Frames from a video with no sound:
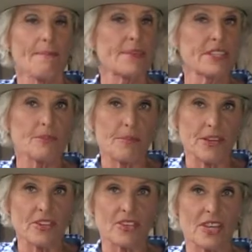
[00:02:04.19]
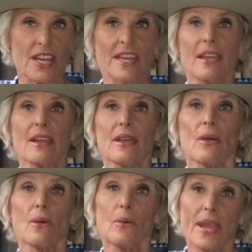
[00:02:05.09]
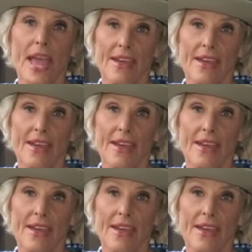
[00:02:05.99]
But spiritually, we